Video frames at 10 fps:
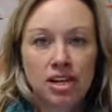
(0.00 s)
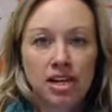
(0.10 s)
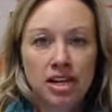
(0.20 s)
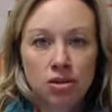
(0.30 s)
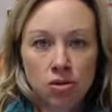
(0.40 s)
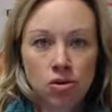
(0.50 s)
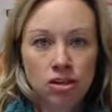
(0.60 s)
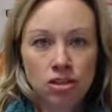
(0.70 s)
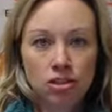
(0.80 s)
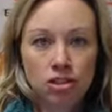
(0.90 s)
in
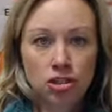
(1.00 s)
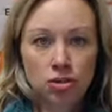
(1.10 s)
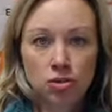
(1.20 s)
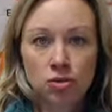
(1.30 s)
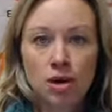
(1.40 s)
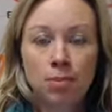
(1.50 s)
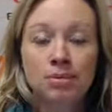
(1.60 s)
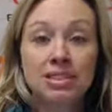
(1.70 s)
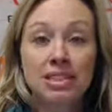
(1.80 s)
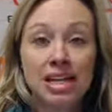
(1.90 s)
order to
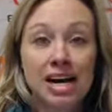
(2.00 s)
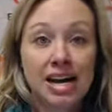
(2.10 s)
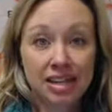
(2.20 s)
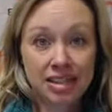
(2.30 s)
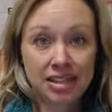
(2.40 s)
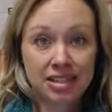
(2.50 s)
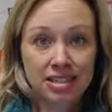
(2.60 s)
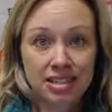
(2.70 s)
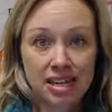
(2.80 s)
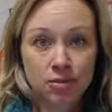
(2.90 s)
apply things
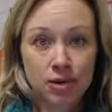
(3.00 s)
to them,